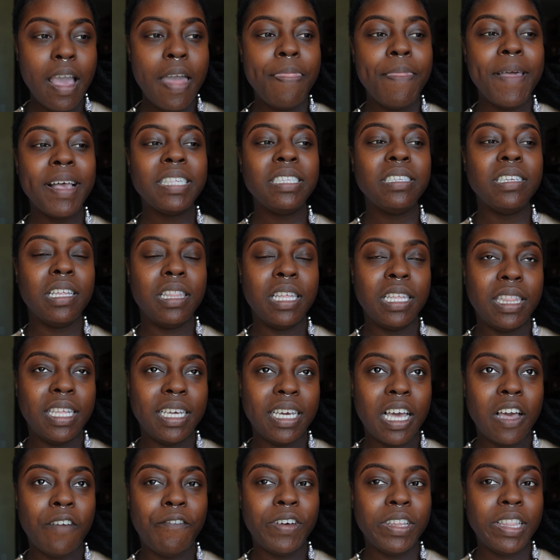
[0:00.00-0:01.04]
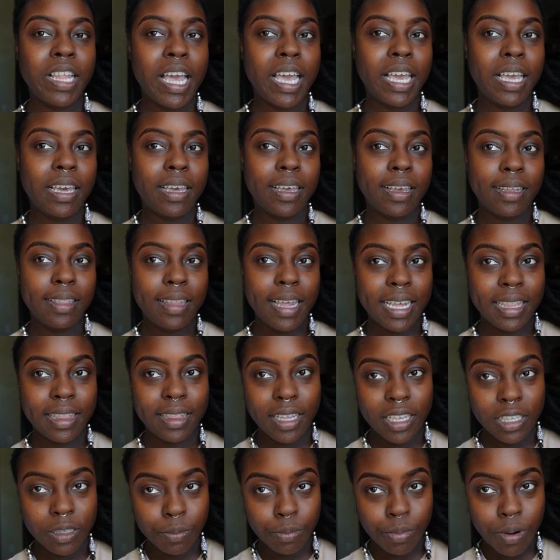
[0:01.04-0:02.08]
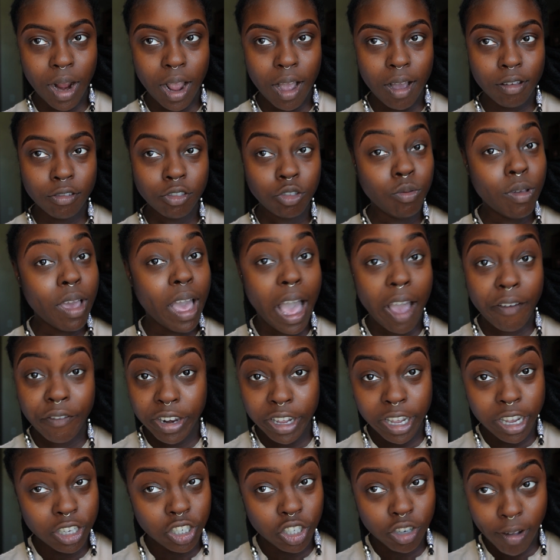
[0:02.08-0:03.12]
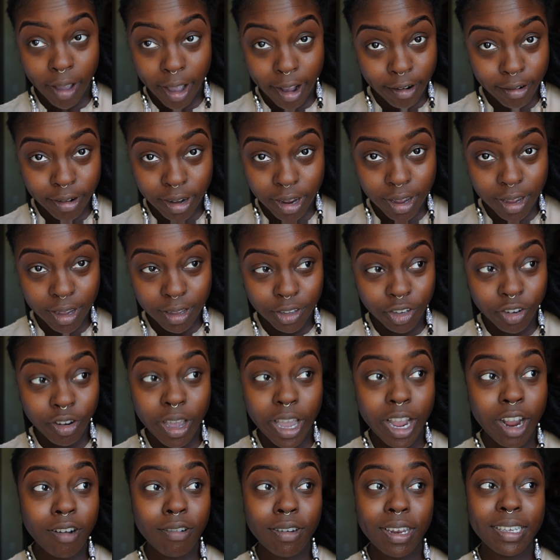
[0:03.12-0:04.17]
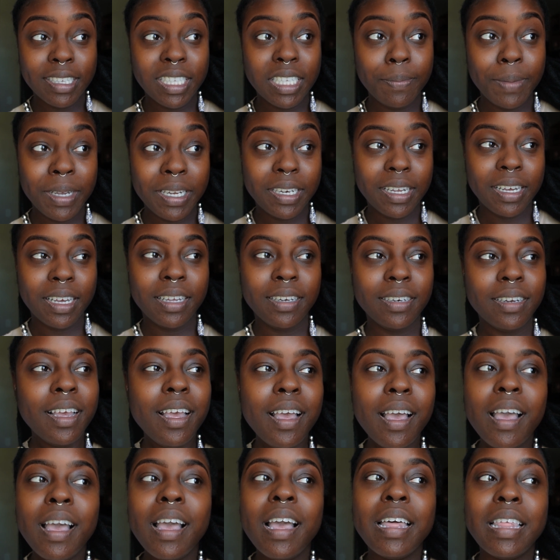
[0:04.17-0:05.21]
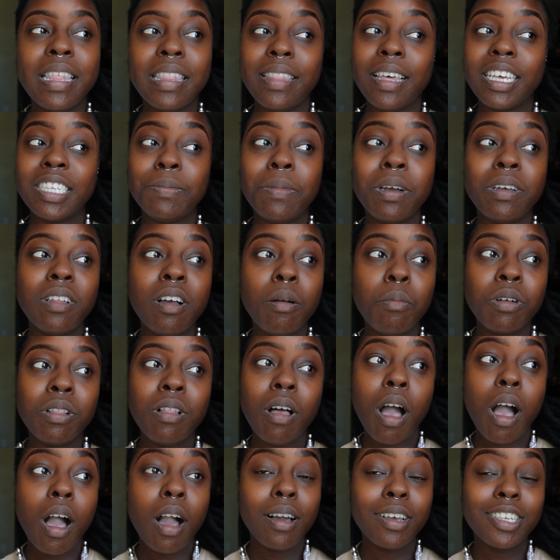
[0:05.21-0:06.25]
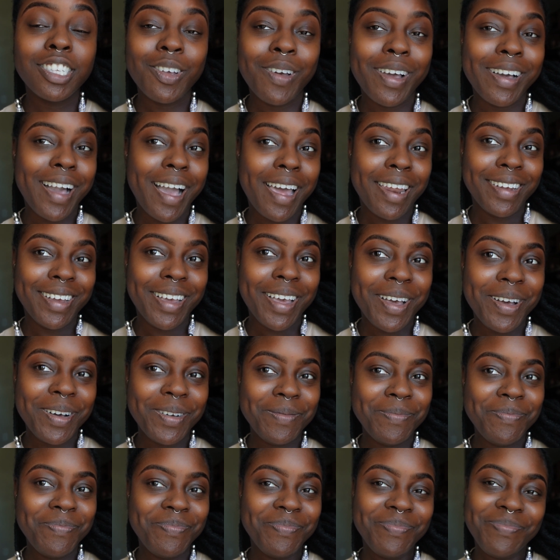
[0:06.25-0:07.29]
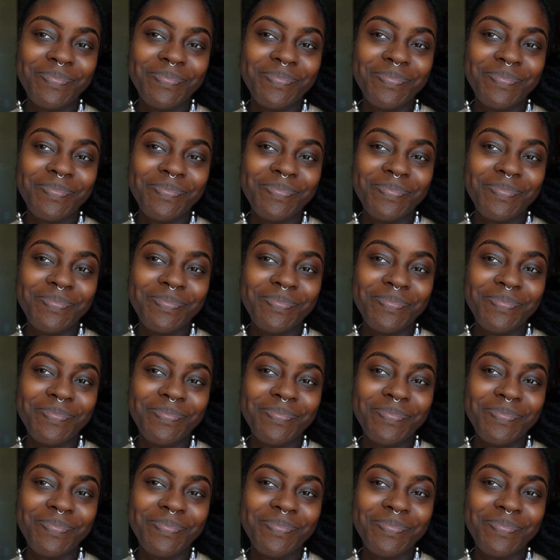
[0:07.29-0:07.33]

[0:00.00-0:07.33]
That's another thing. I feel like these brows, you have to get your hair done. Your hair needs to be done. And that's my alarm clock, so I gotta go.